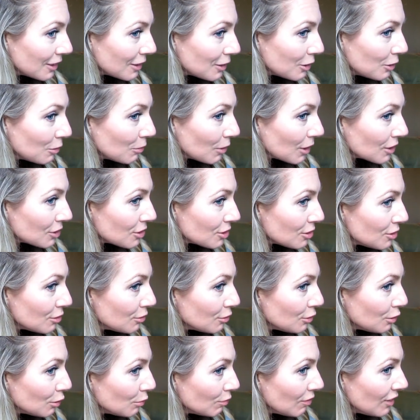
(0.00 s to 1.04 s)
who watches
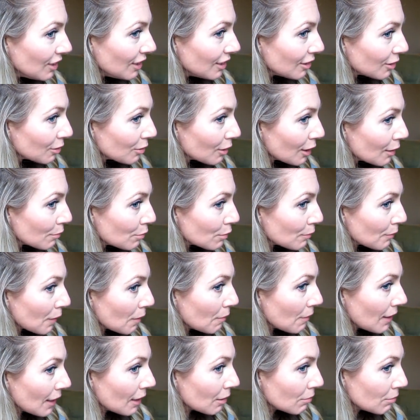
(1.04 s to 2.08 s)
YouTube videos while I put my
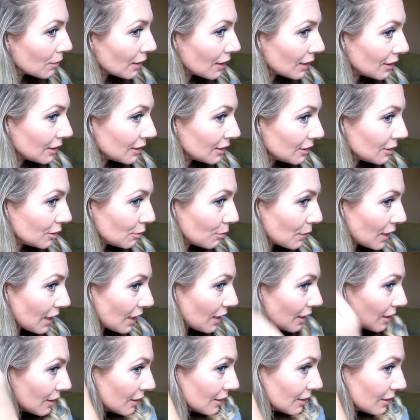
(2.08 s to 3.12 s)
makeup on and do my
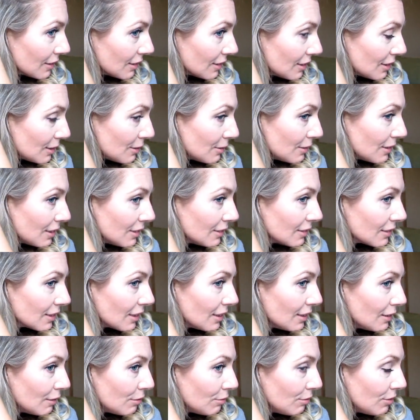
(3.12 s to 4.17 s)
hair. This one
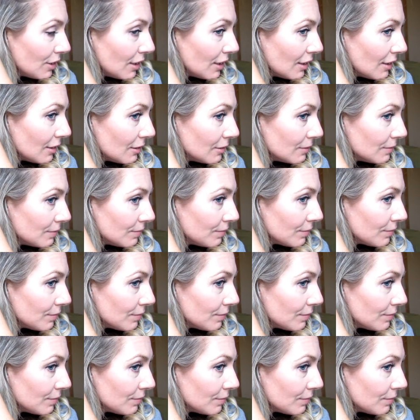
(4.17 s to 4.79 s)
kind of fell out.